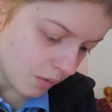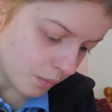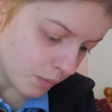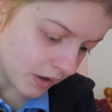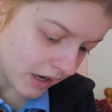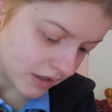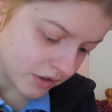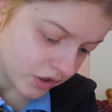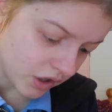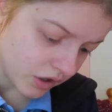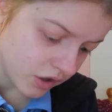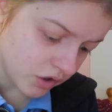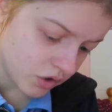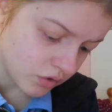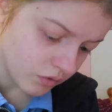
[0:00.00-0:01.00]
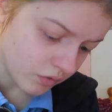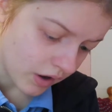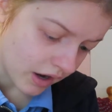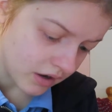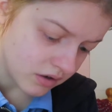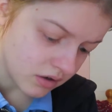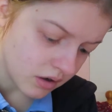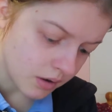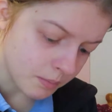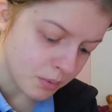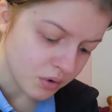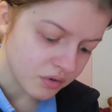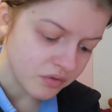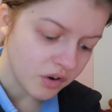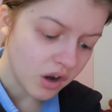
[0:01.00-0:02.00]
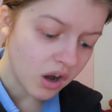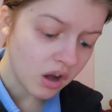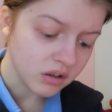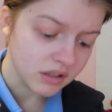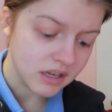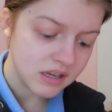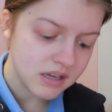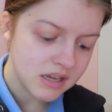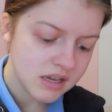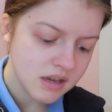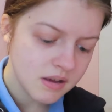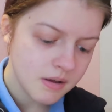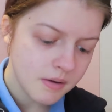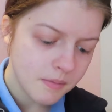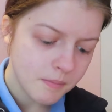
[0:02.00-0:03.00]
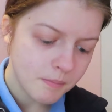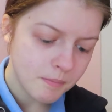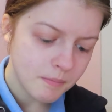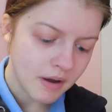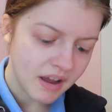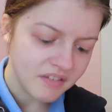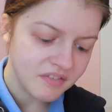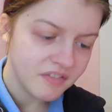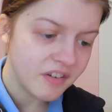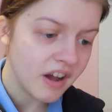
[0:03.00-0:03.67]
When I started to write a book for Holly, my